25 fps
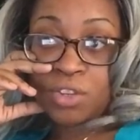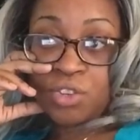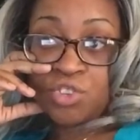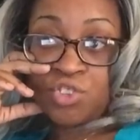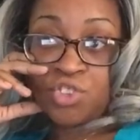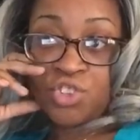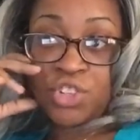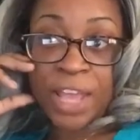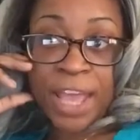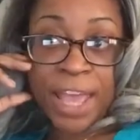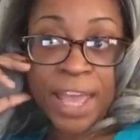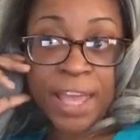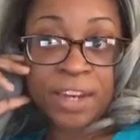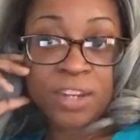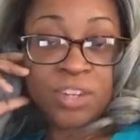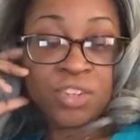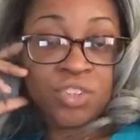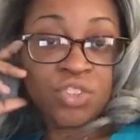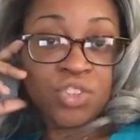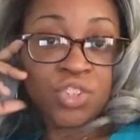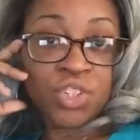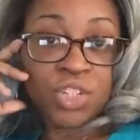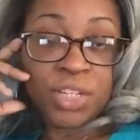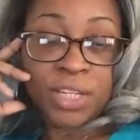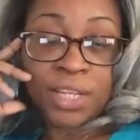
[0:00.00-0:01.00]

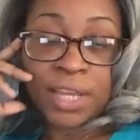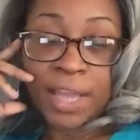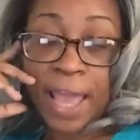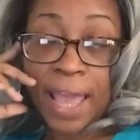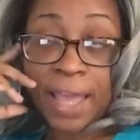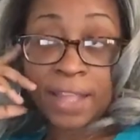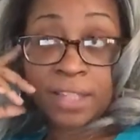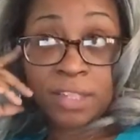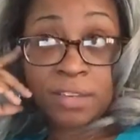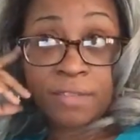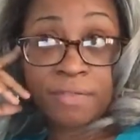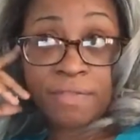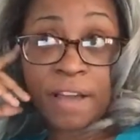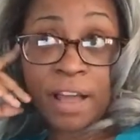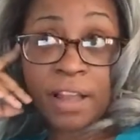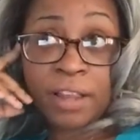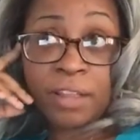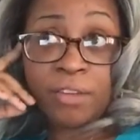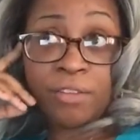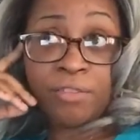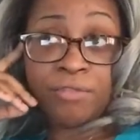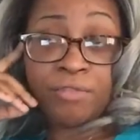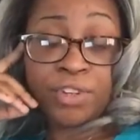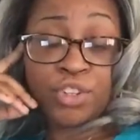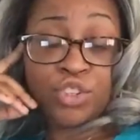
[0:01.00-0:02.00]
Jen, she had to
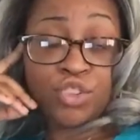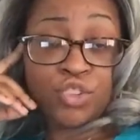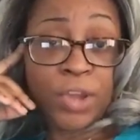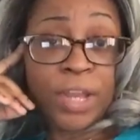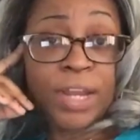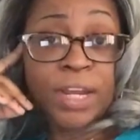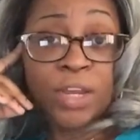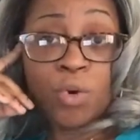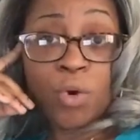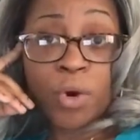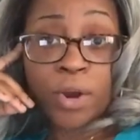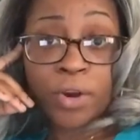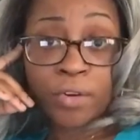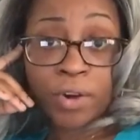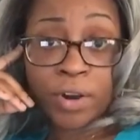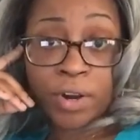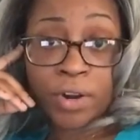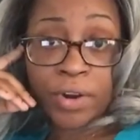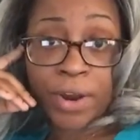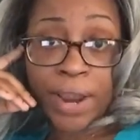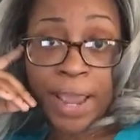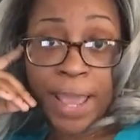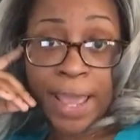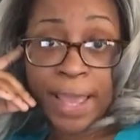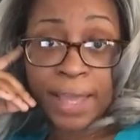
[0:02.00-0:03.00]
file a restraining order on
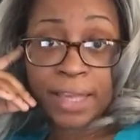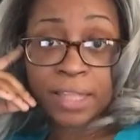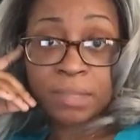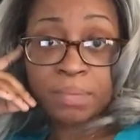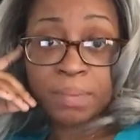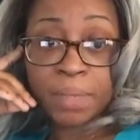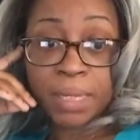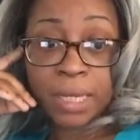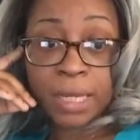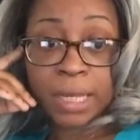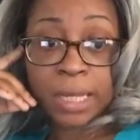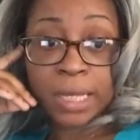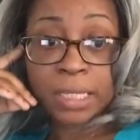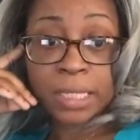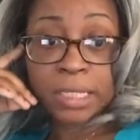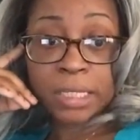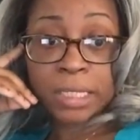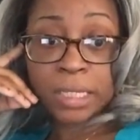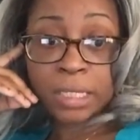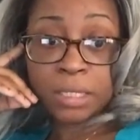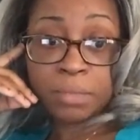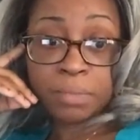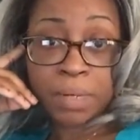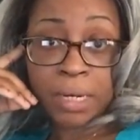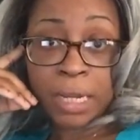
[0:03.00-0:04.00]
her ex because
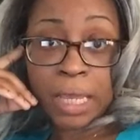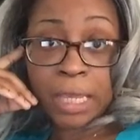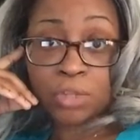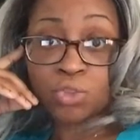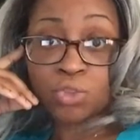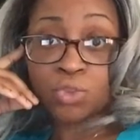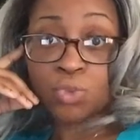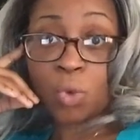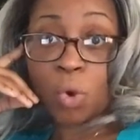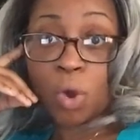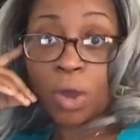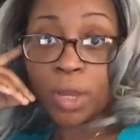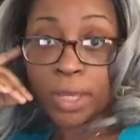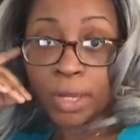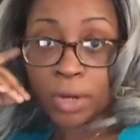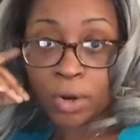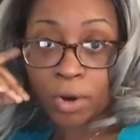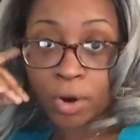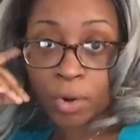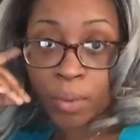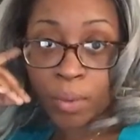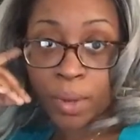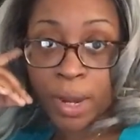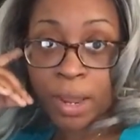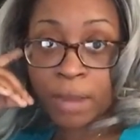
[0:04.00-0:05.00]
he's been like stalking
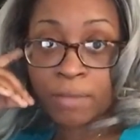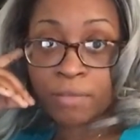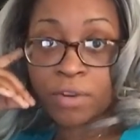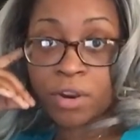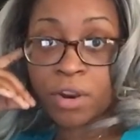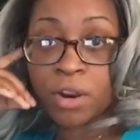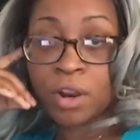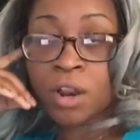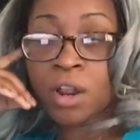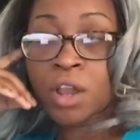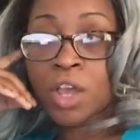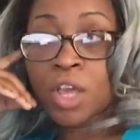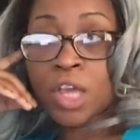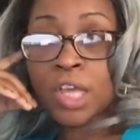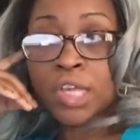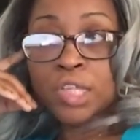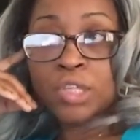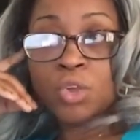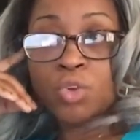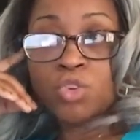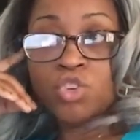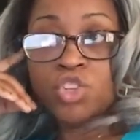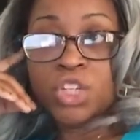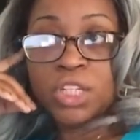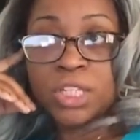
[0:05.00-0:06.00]
her or whatever.
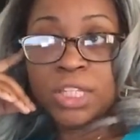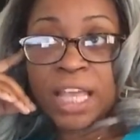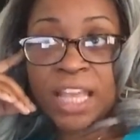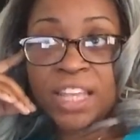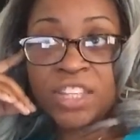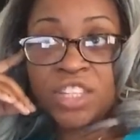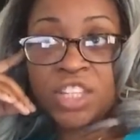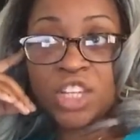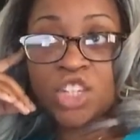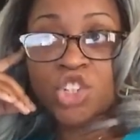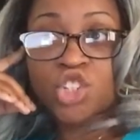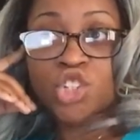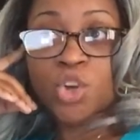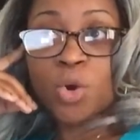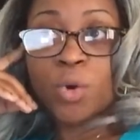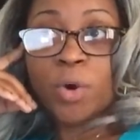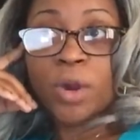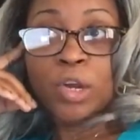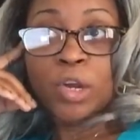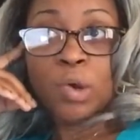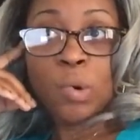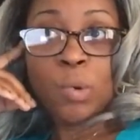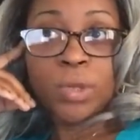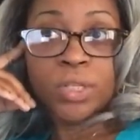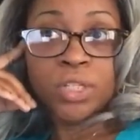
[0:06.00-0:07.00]
So they did show
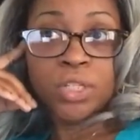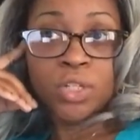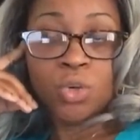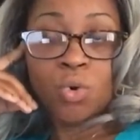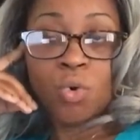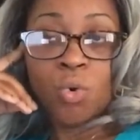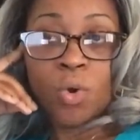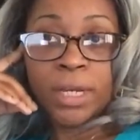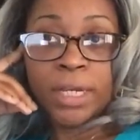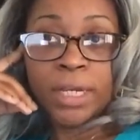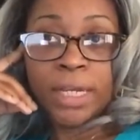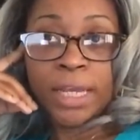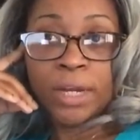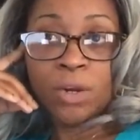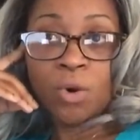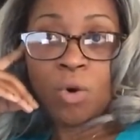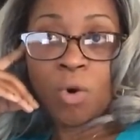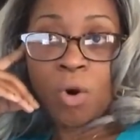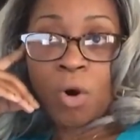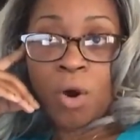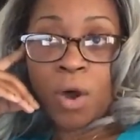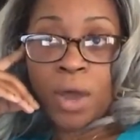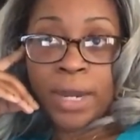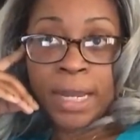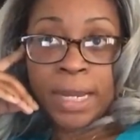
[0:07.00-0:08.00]
her going to court later
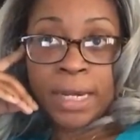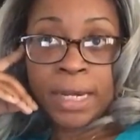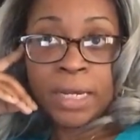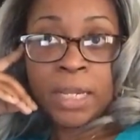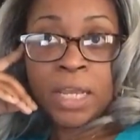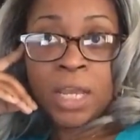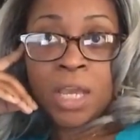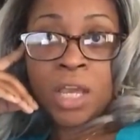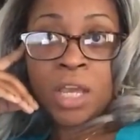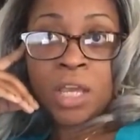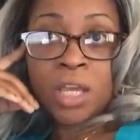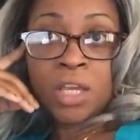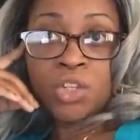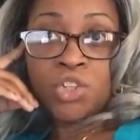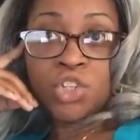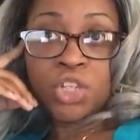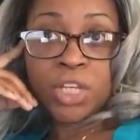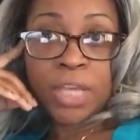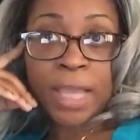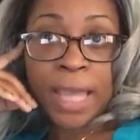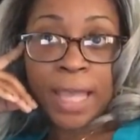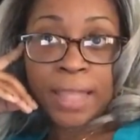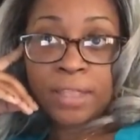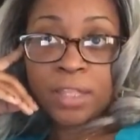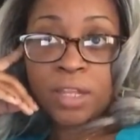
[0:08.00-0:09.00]
on, and
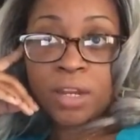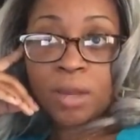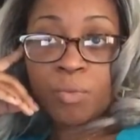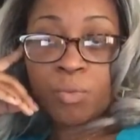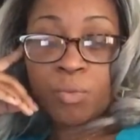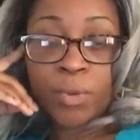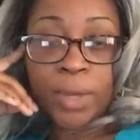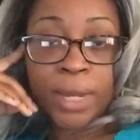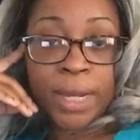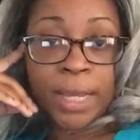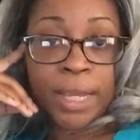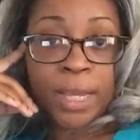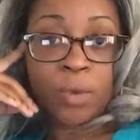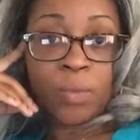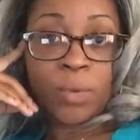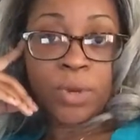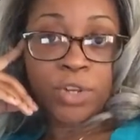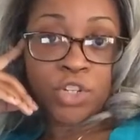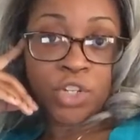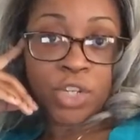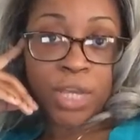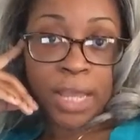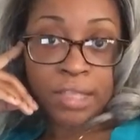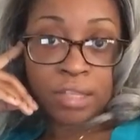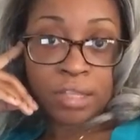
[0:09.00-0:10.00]
she ended up winning, where
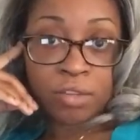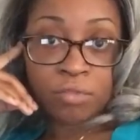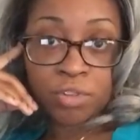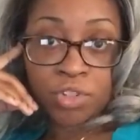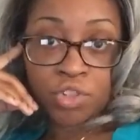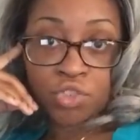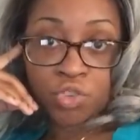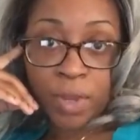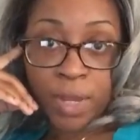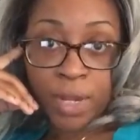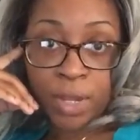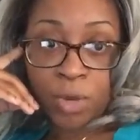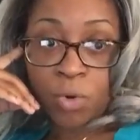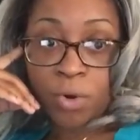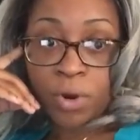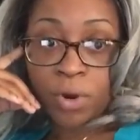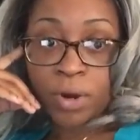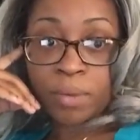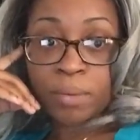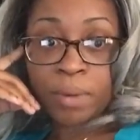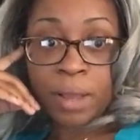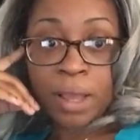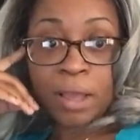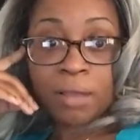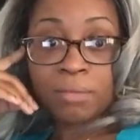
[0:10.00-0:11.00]
she got the restraining
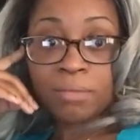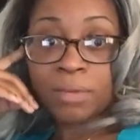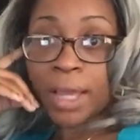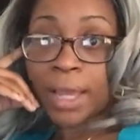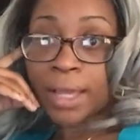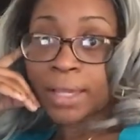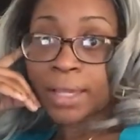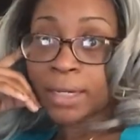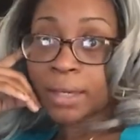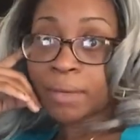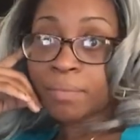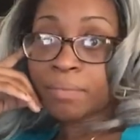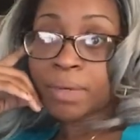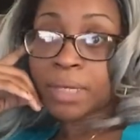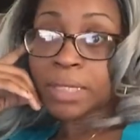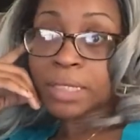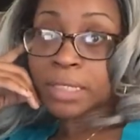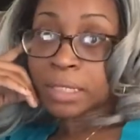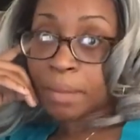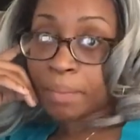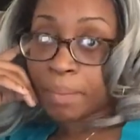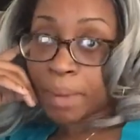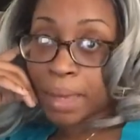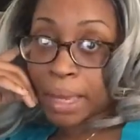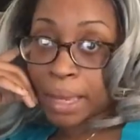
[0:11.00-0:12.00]
order. But I'm like, them
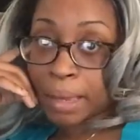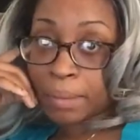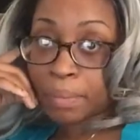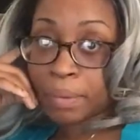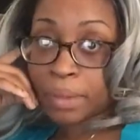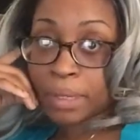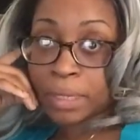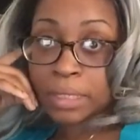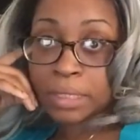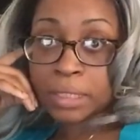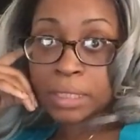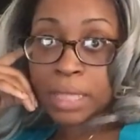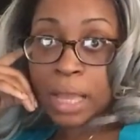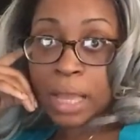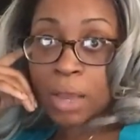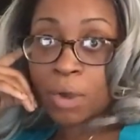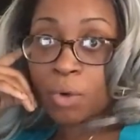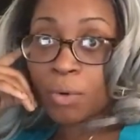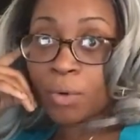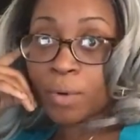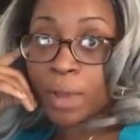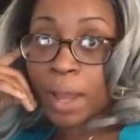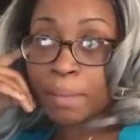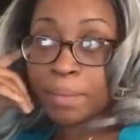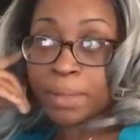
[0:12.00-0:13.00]
pieces of paper is
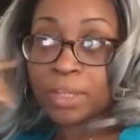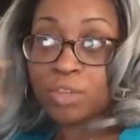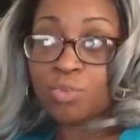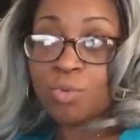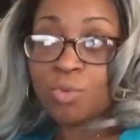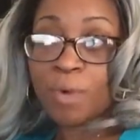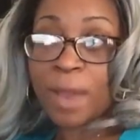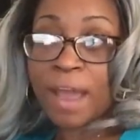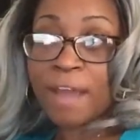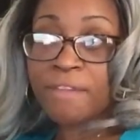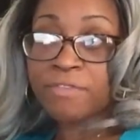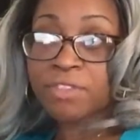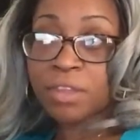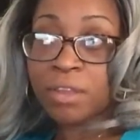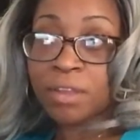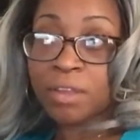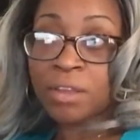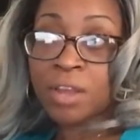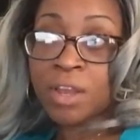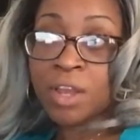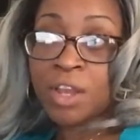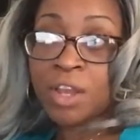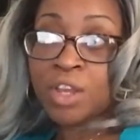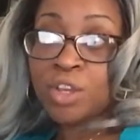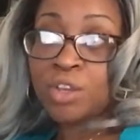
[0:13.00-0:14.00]
not, I mean, you have
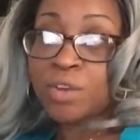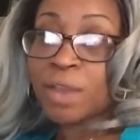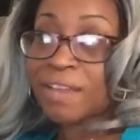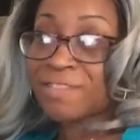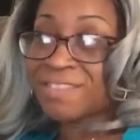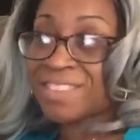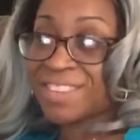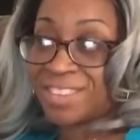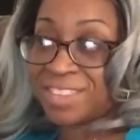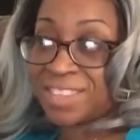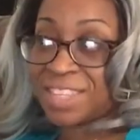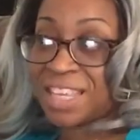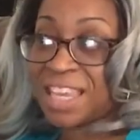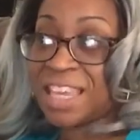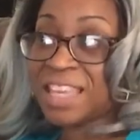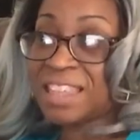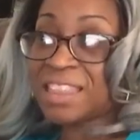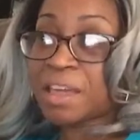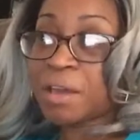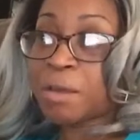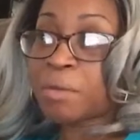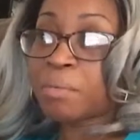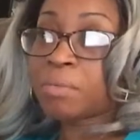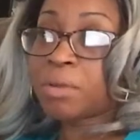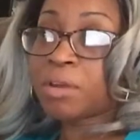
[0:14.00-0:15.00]
to see
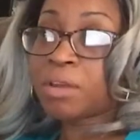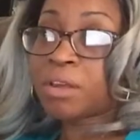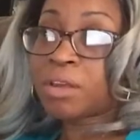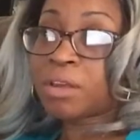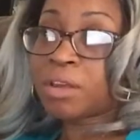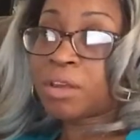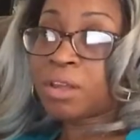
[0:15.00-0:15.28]
them,